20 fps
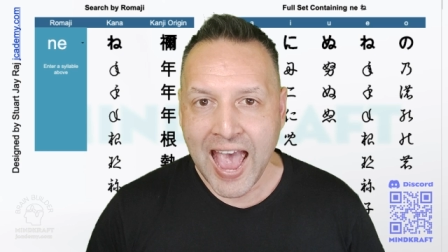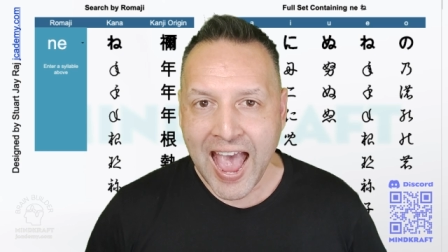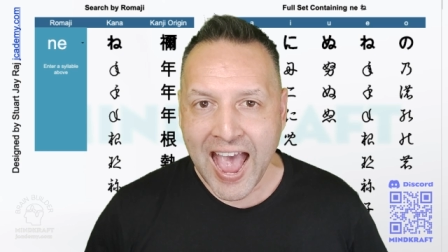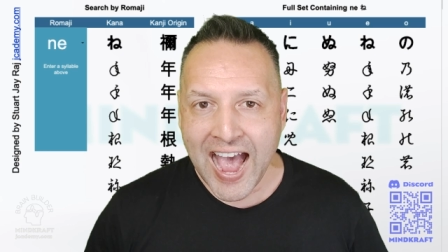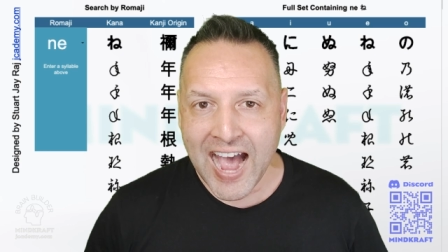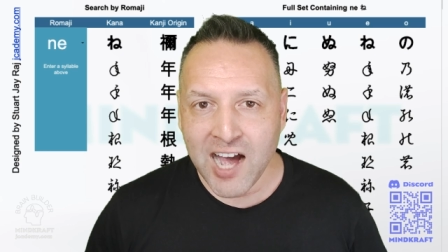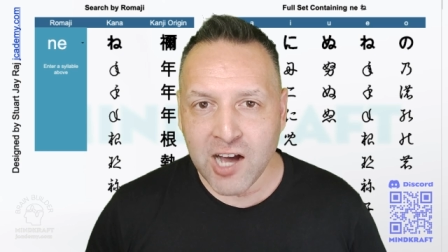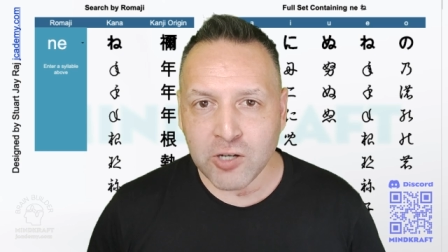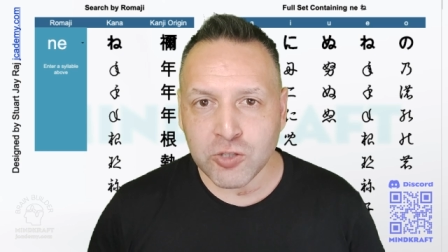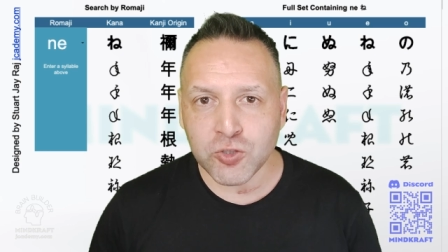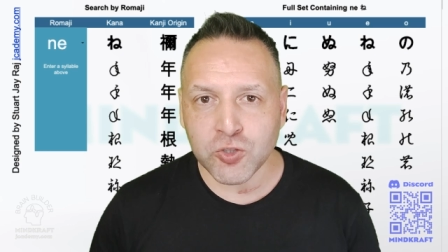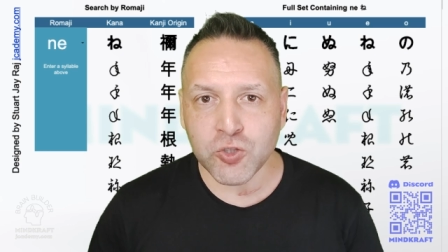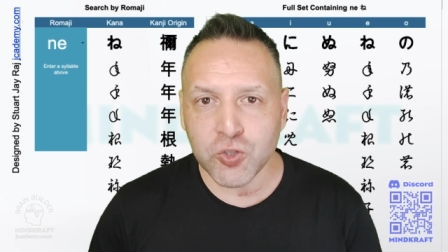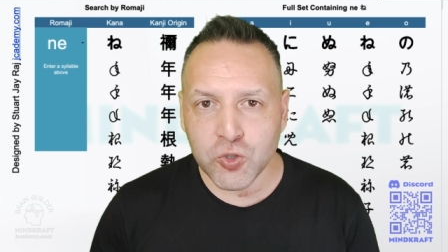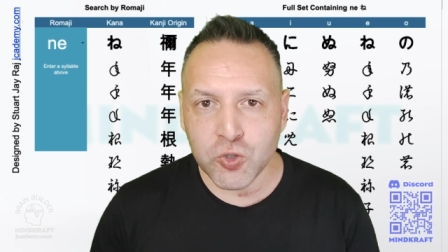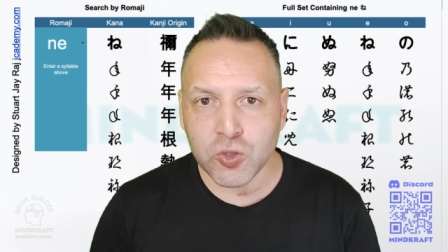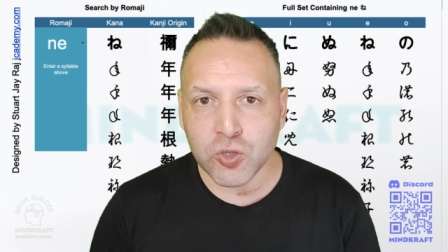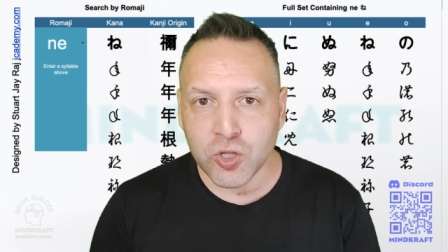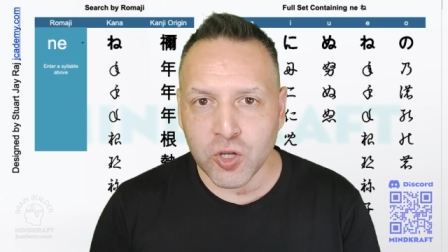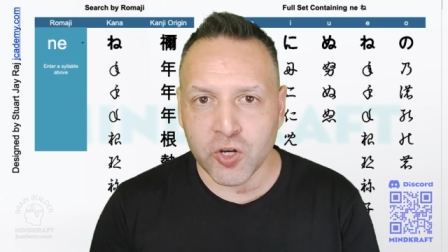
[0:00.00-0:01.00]
How do
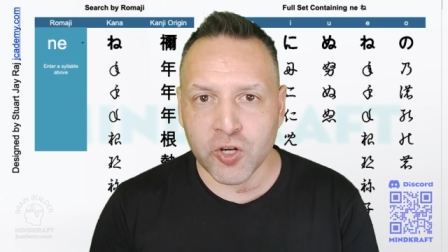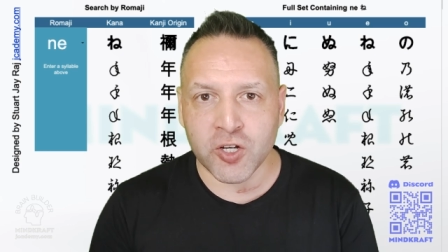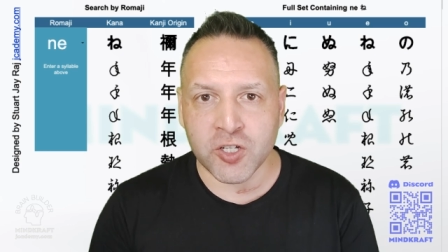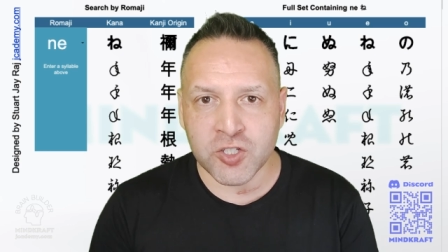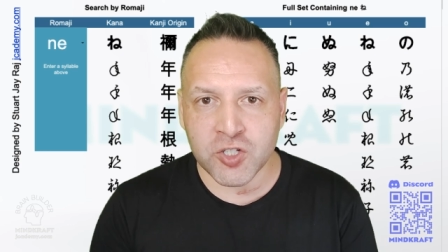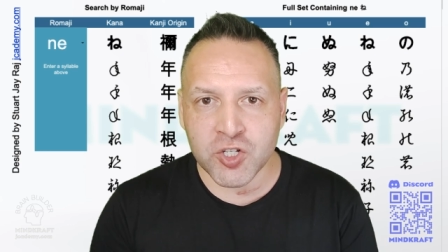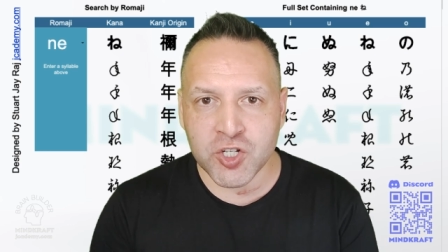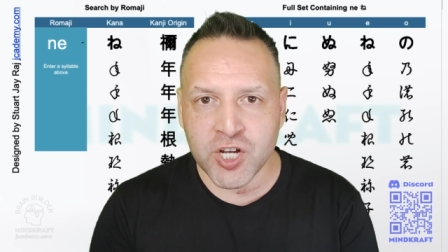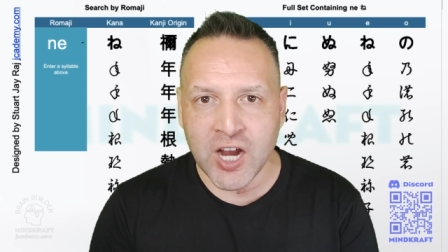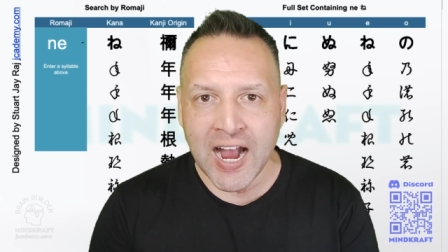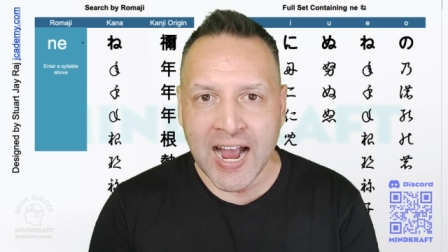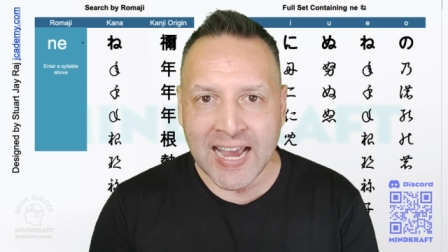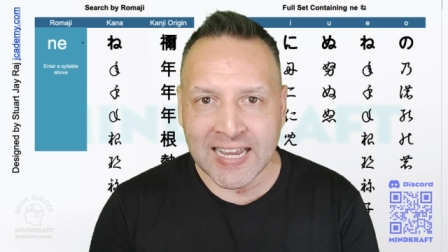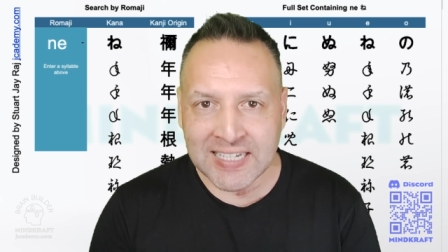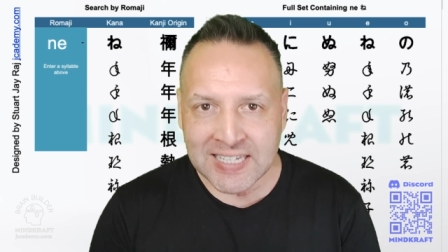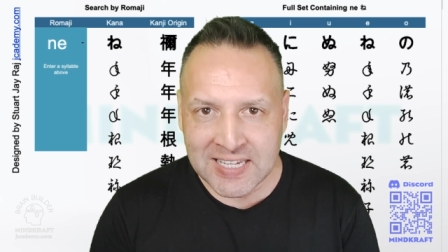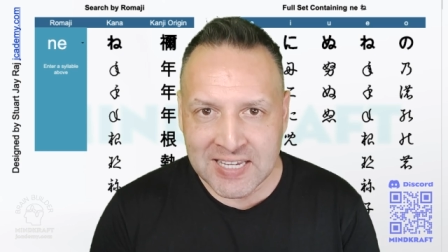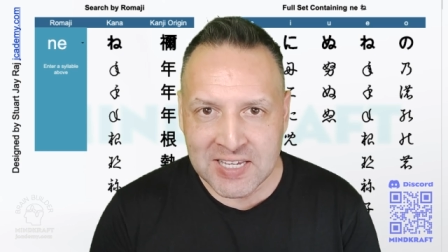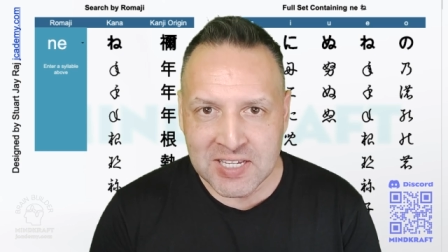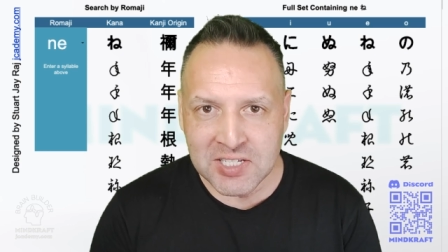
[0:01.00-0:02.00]
you learn
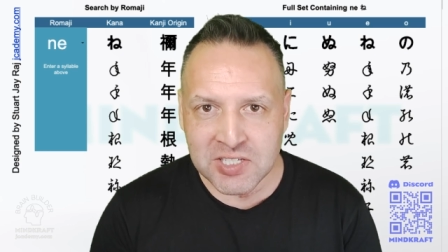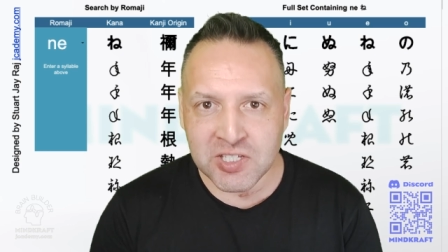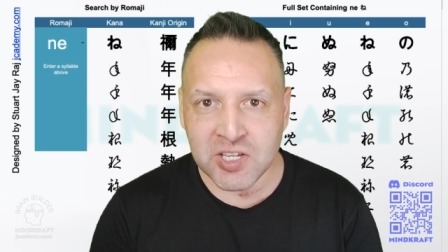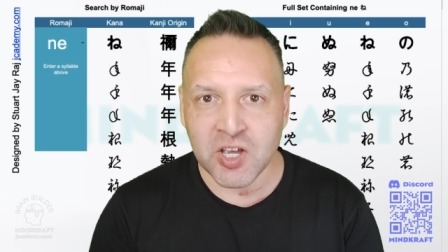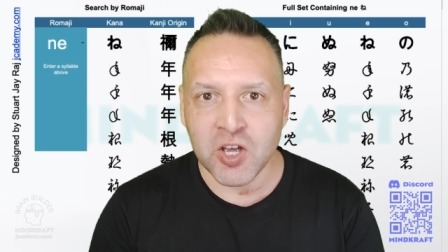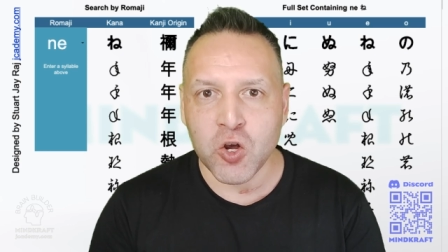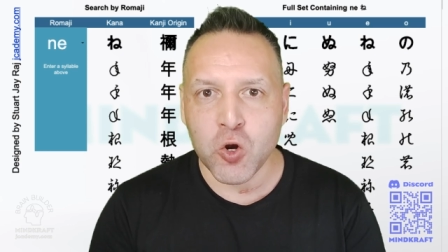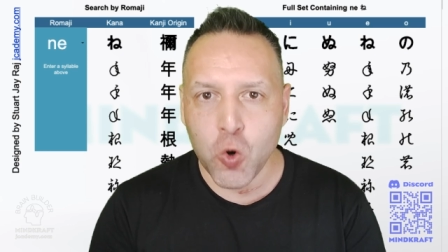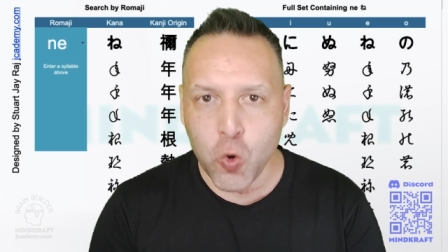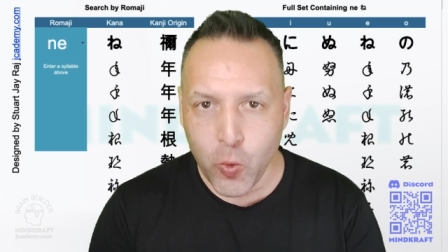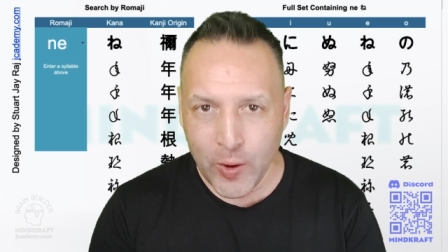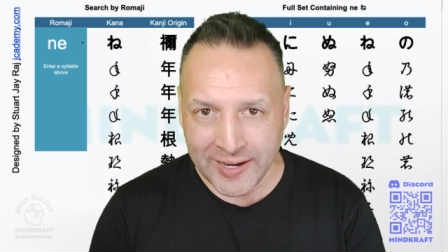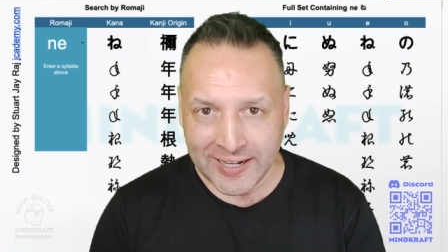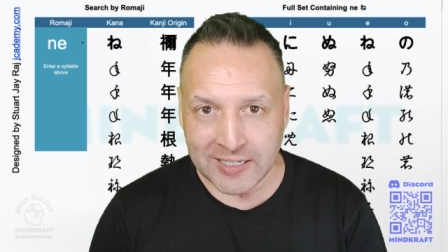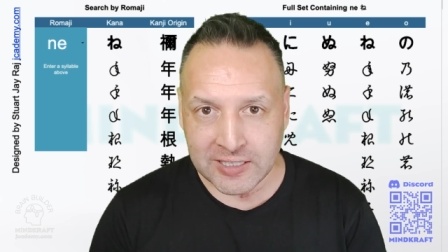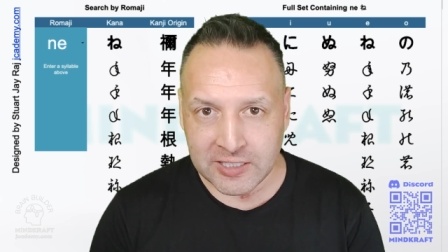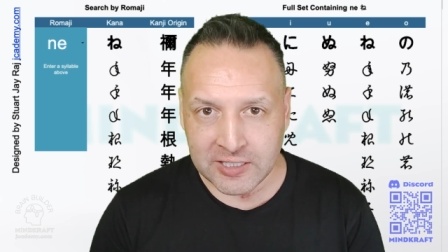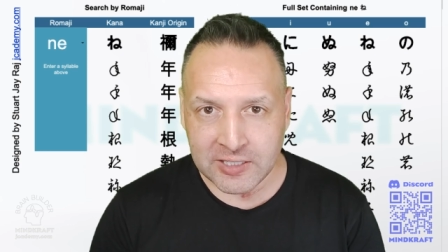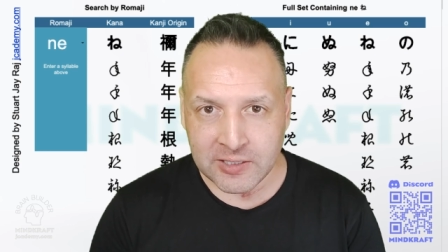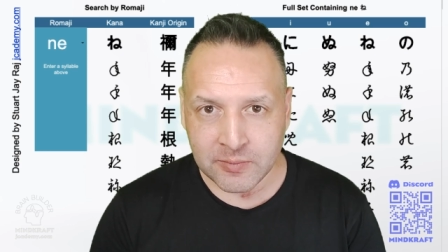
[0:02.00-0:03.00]
Chinese
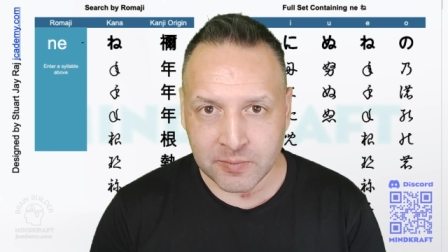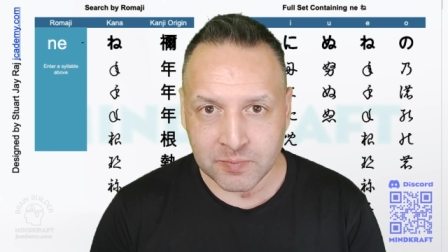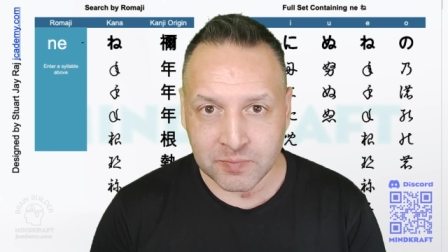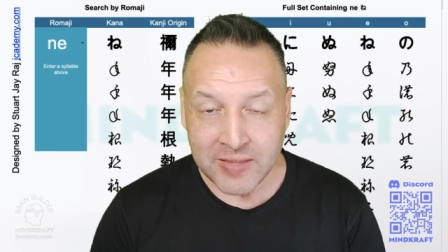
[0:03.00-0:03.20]
quickly?